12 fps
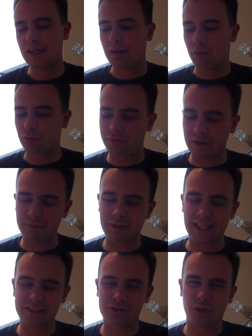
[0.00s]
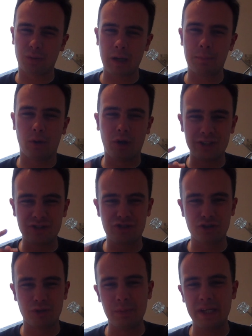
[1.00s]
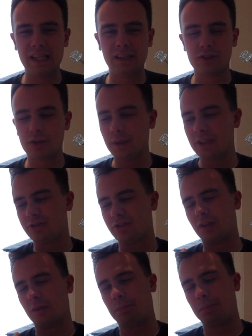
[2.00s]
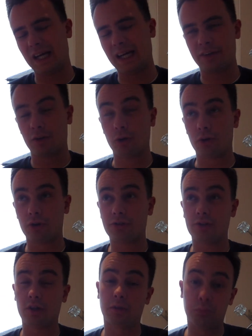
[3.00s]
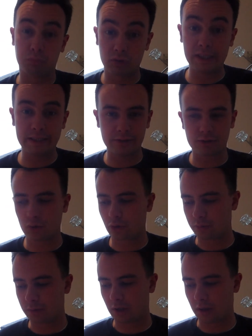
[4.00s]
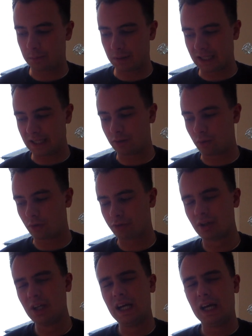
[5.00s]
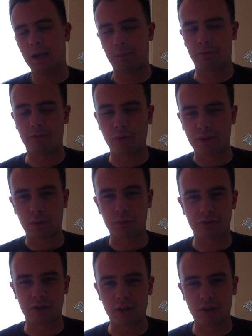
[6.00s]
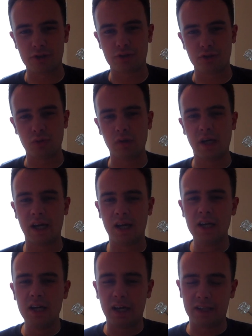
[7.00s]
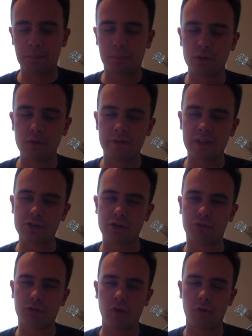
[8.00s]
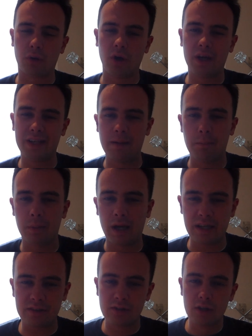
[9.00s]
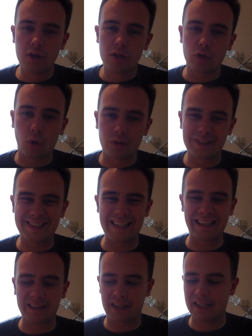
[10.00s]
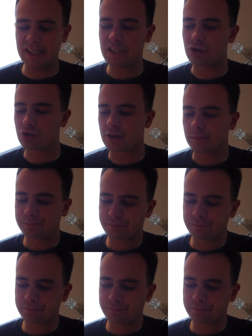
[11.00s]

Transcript: Was fifth last time out behind Jamil. Jamil's not a bad horse, not a brilliant horse, but not a bad horse. And before that was third to an improving Joseph O'Brien imbate called Delganiche.